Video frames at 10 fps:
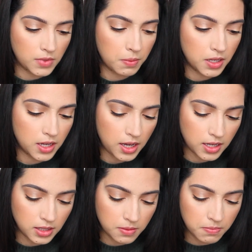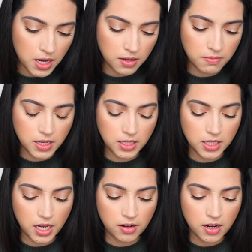I'm going to add some bottom
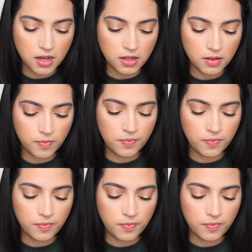mascara.